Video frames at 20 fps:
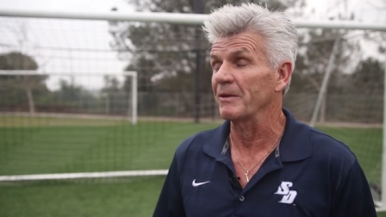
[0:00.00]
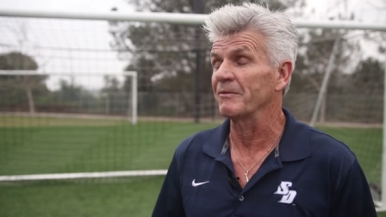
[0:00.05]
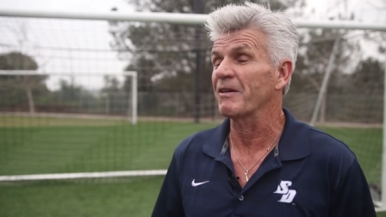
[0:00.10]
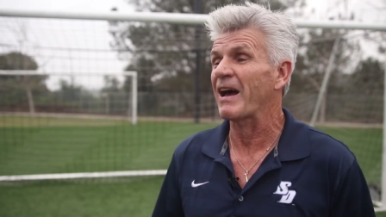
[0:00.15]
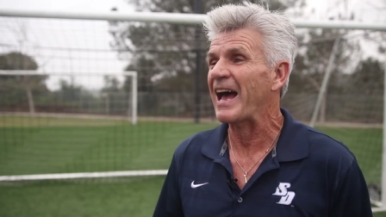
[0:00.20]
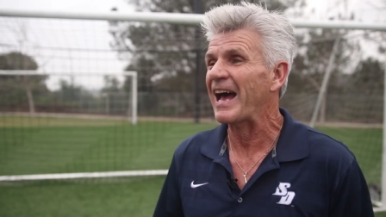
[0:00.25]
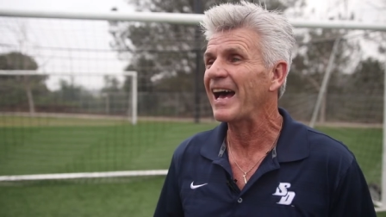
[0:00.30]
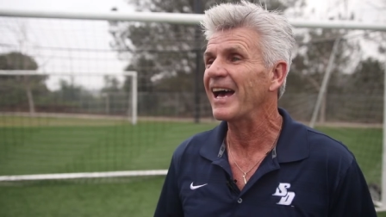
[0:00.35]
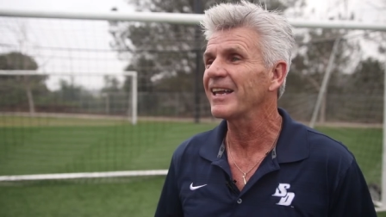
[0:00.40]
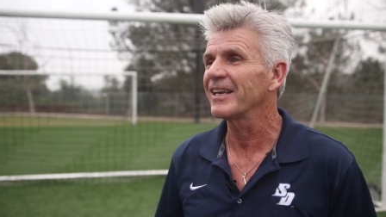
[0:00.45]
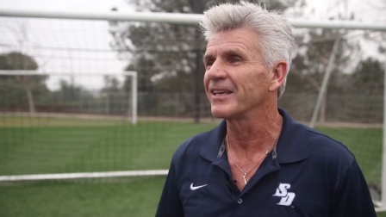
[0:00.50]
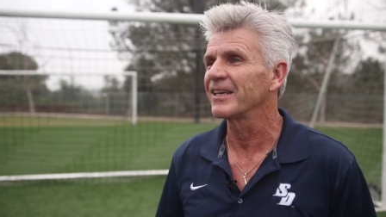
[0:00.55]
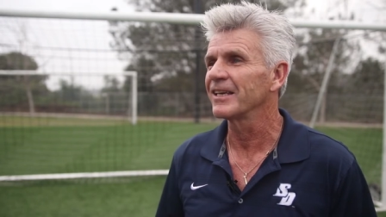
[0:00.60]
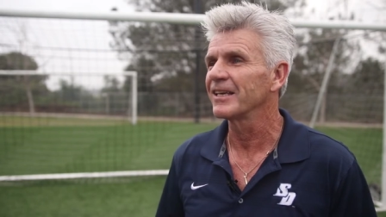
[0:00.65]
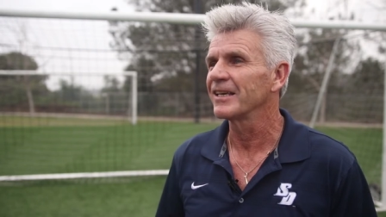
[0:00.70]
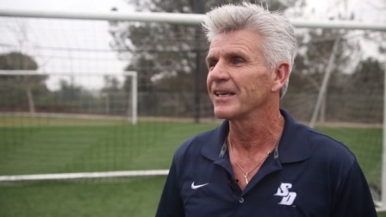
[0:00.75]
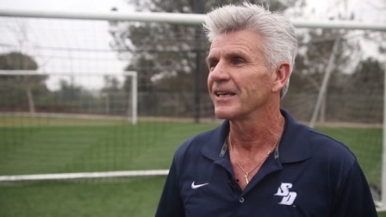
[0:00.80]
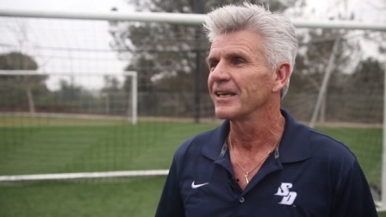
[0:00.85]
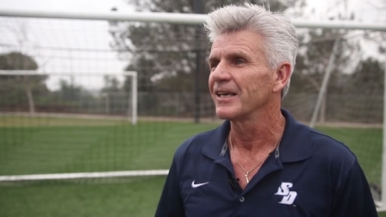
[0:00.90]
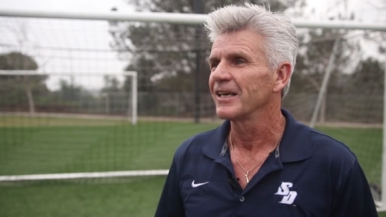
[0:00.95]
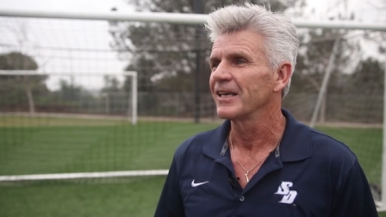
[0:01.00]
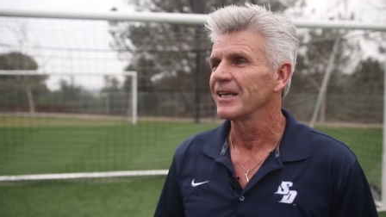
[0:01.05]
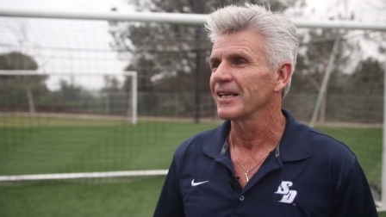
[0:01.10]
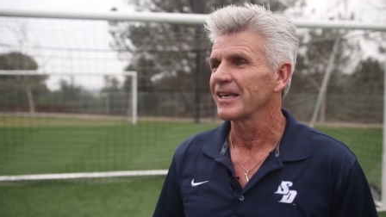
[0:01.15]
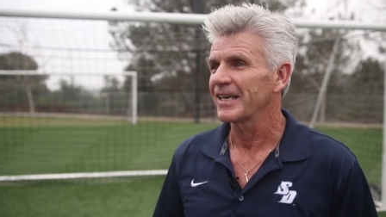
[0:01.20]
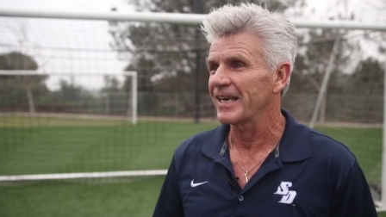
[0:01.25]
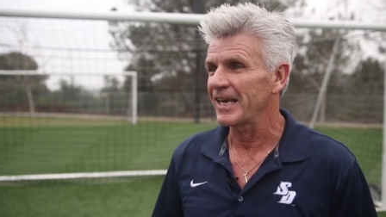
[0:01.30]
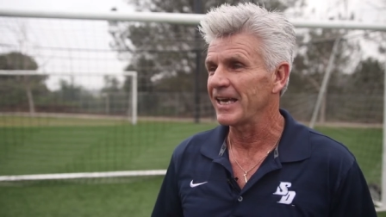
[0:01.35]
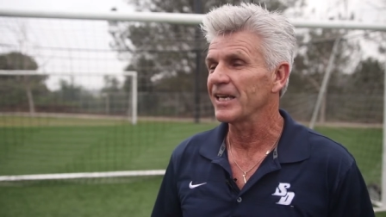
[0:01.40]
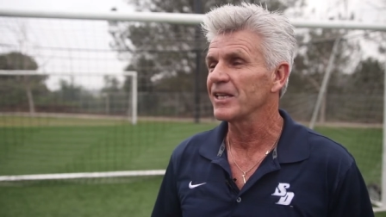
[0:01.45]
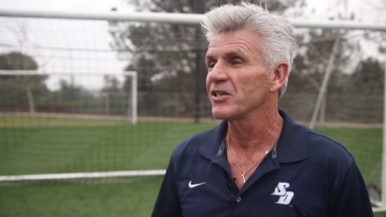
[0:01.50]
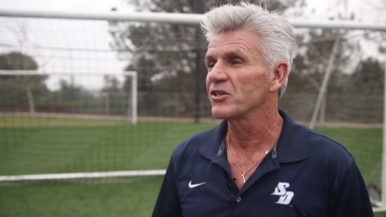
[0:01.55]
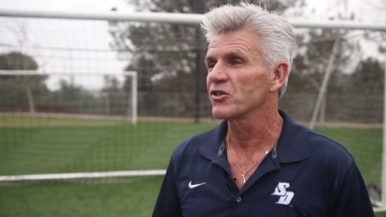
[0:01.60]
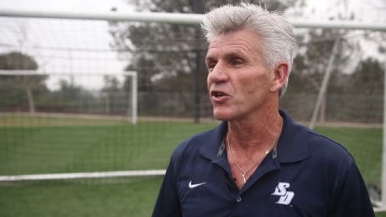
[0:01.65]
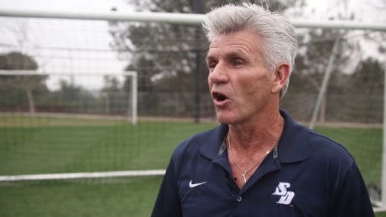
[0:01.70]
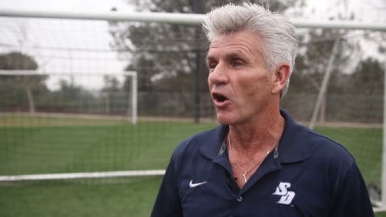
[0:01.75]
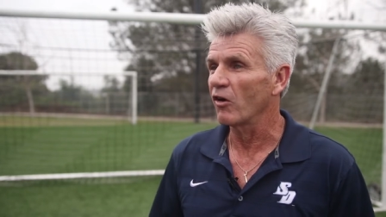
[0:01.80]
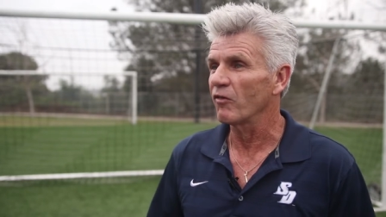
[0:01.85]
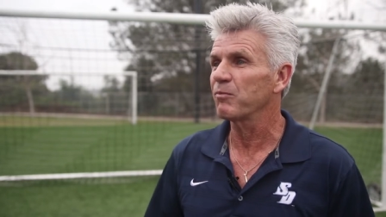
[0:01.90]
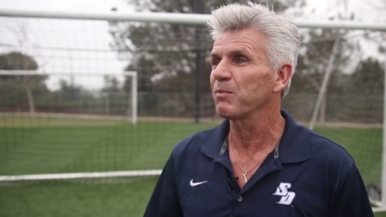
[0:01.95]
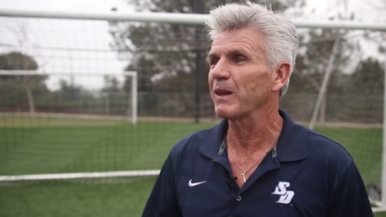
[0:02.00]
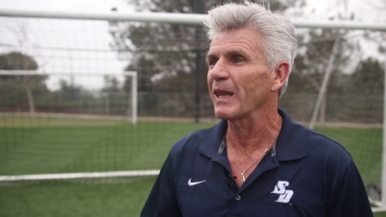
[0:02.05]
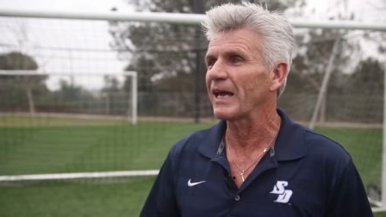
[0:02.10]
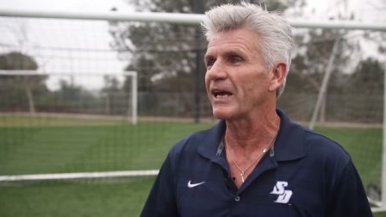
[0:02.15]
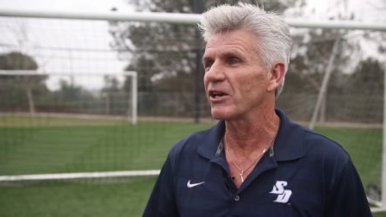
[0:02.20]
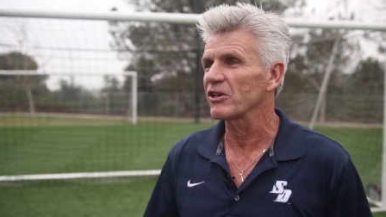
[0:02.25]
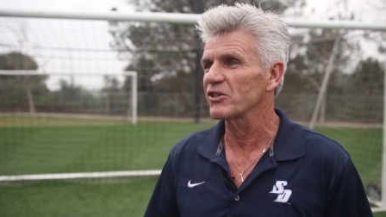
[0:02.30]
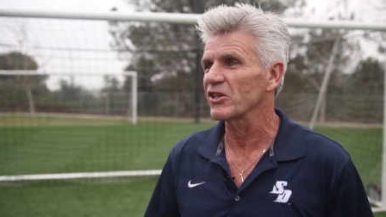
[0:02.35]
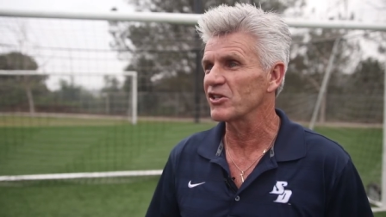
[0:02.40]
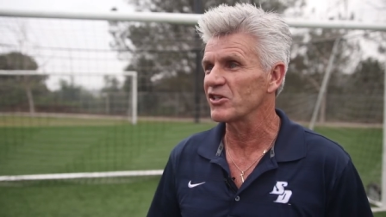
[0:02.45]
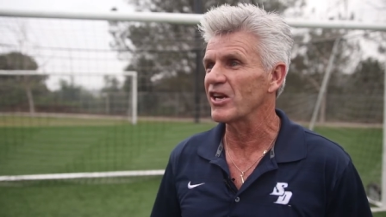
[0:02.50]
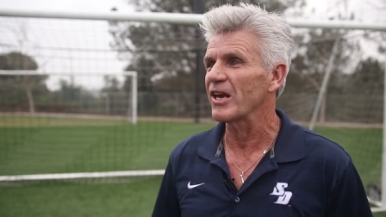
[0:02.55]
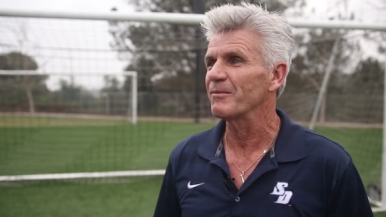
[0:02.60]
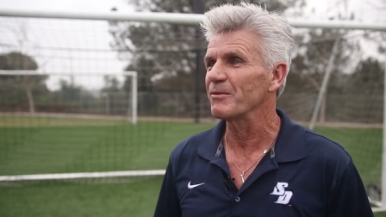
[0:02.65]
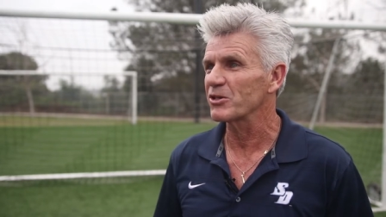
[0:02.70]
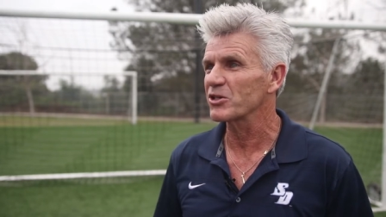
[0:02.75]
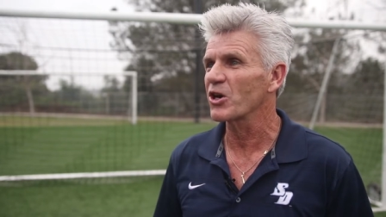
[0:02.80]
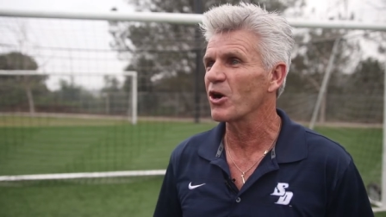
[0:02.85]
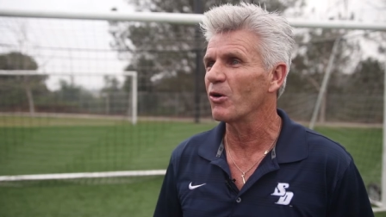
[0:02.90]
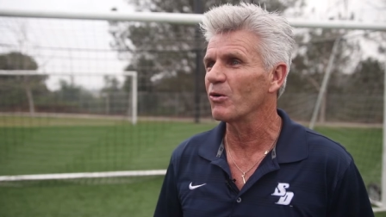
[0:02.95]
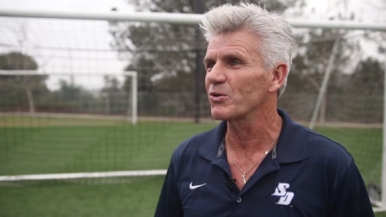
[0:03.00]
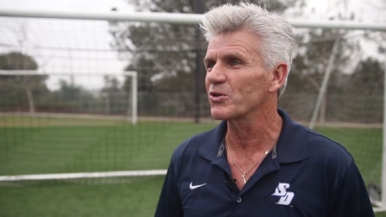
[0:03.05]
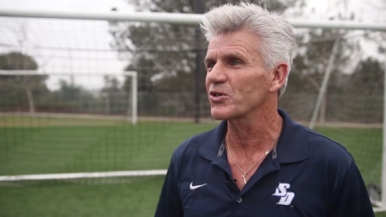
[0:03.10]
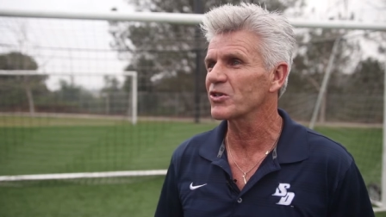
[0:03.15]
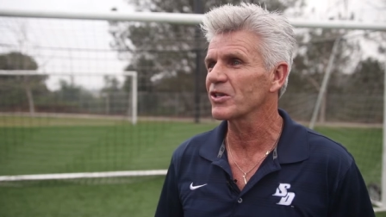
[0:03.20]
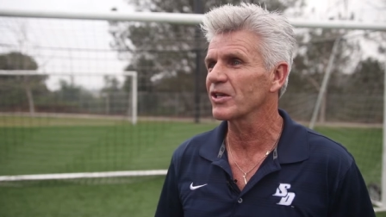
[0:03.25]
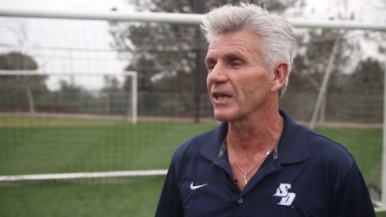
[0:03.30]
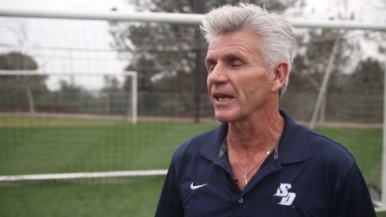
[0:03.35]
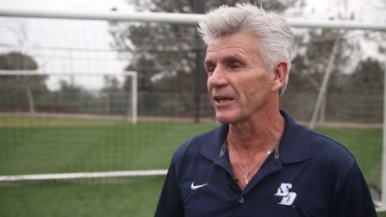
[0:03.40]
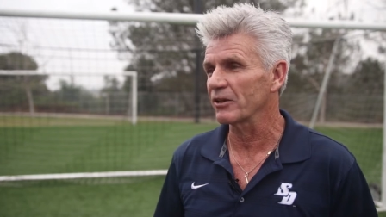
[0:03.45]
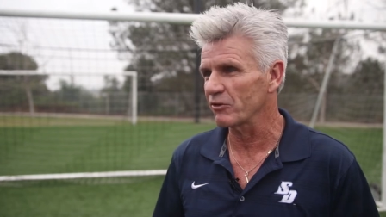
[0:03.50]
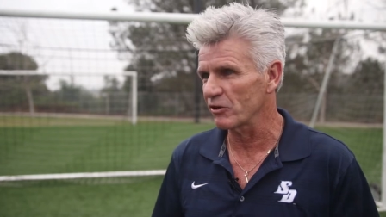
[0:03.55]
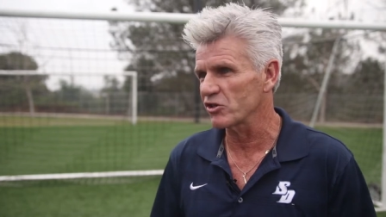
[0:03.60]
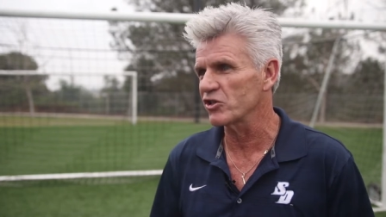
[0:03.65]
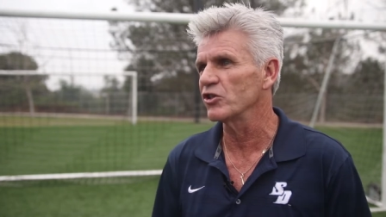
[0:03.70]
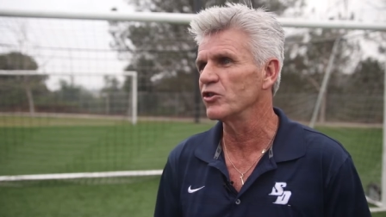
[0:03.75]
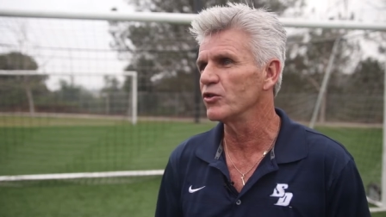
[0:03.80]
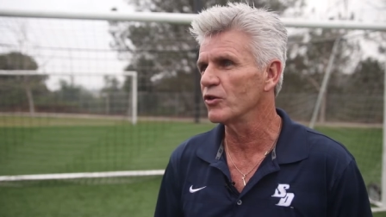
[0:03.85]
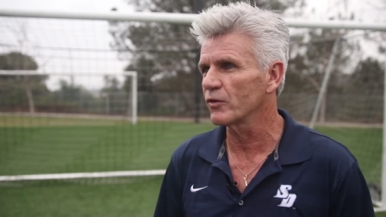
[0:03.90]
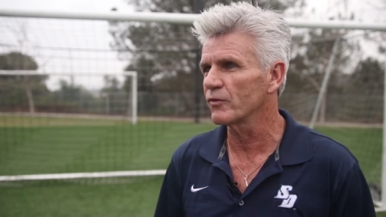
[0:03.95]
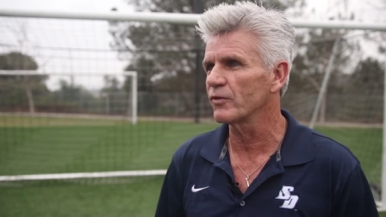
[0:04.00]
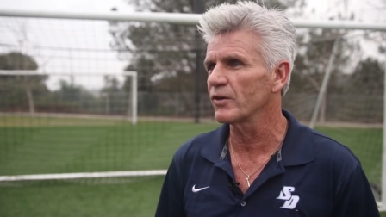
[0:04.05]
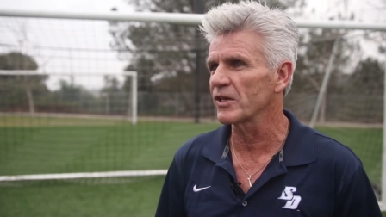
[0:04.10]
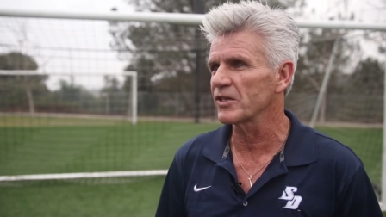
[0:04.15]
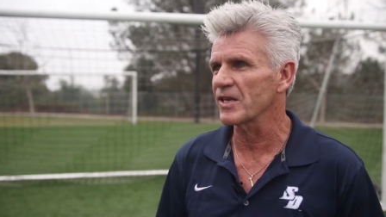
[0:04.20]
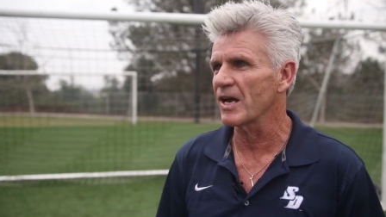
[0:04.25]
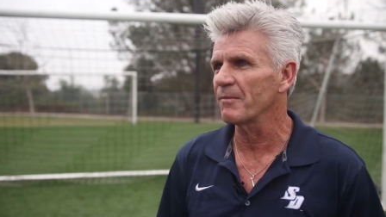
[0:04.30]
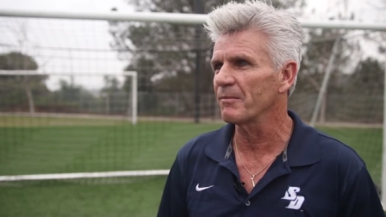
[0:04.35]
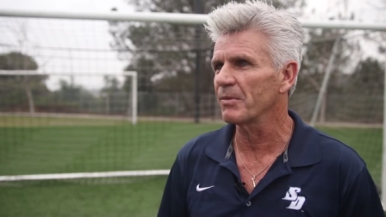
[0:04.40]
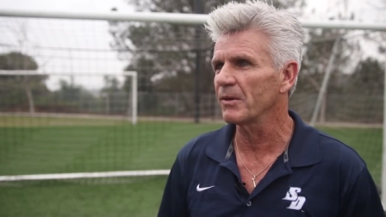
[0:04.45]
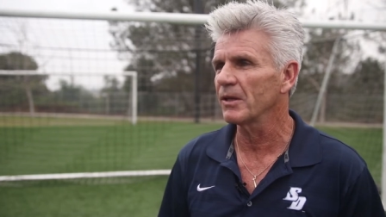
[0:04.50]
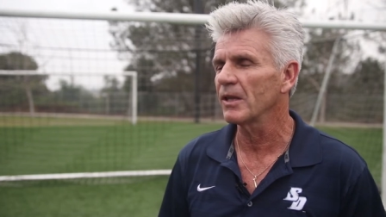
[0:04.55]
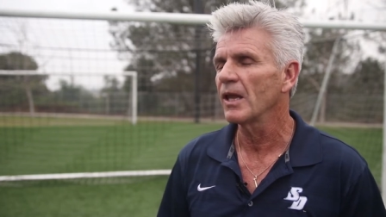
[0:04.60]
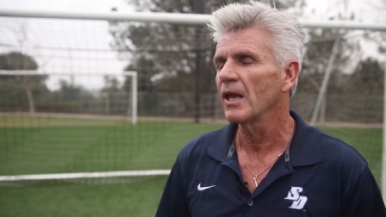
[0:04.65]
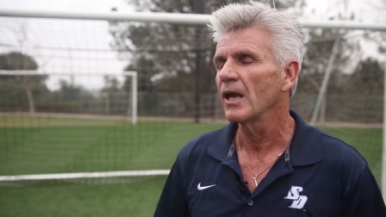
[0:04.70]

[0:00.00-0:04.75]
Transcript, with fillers: had kids of players that Seamus coached, like Christian Duke, for example.